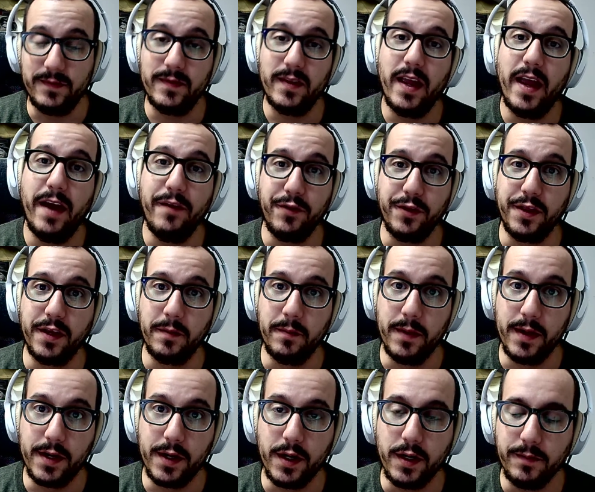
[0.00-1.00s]
everything
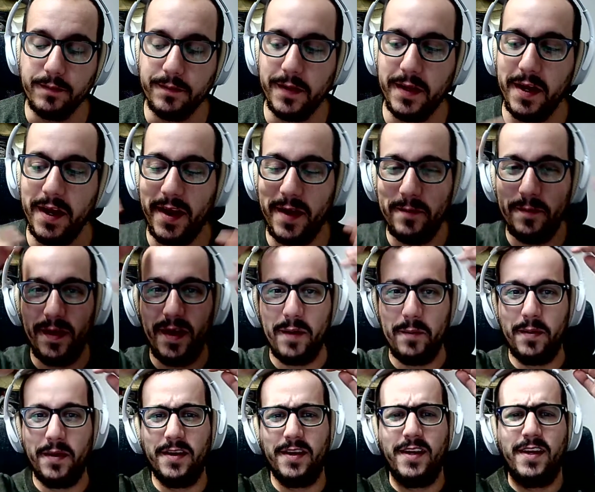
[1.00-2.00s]
better, in my
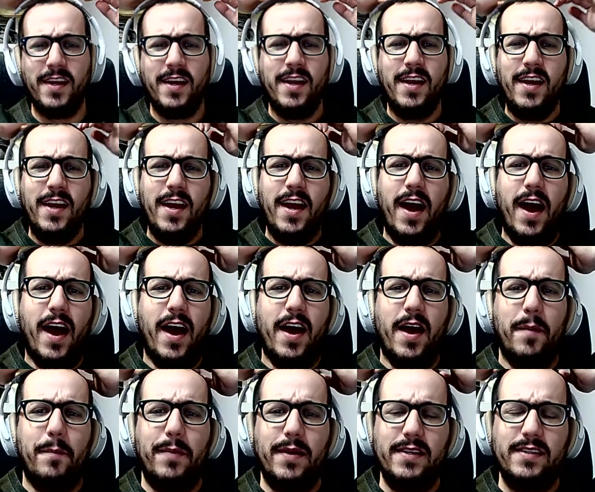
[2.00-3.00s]
opinion.
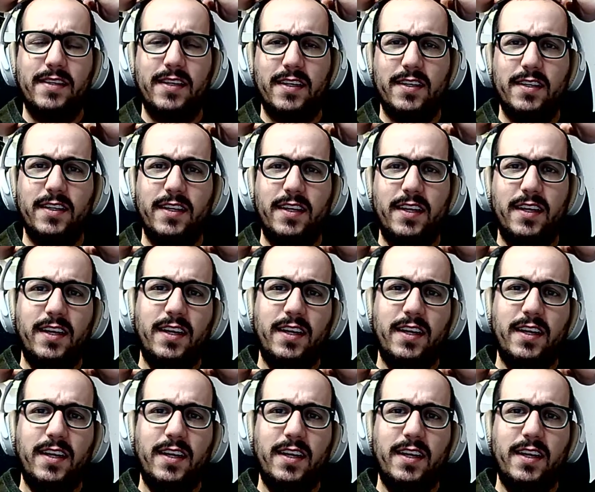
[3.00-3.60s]
Basically,